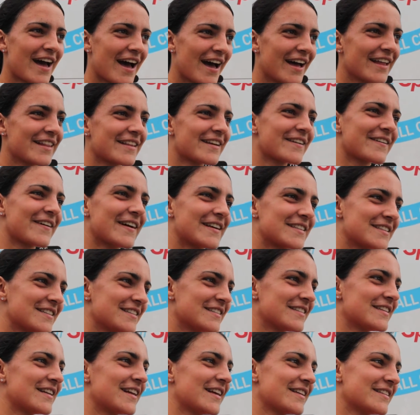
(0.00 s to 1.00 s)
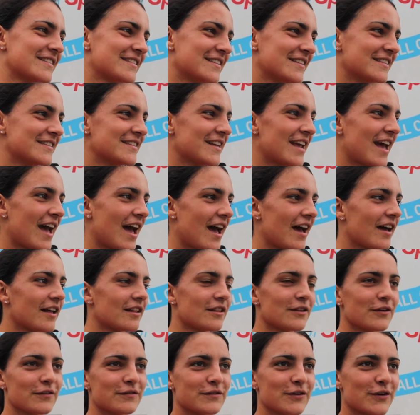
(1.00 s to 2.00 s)
that? The questions and answers, yeah.
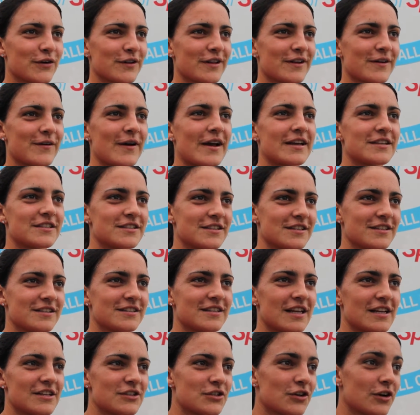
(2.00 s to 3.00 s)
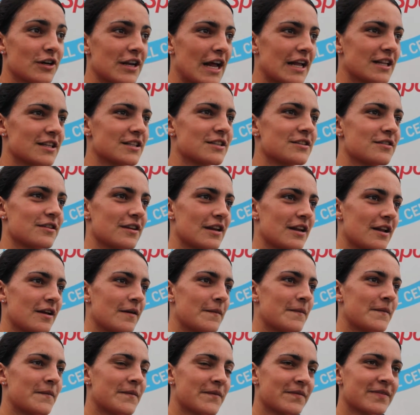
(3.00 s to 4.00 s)
I loved all the questions, enjoyed answering
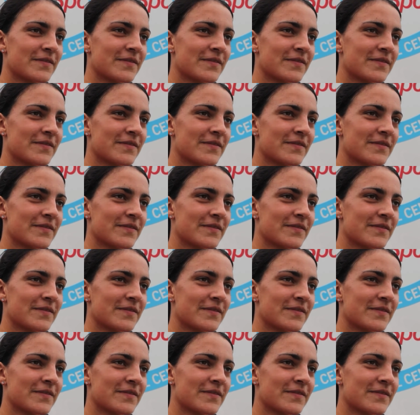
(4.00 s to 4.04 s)
them.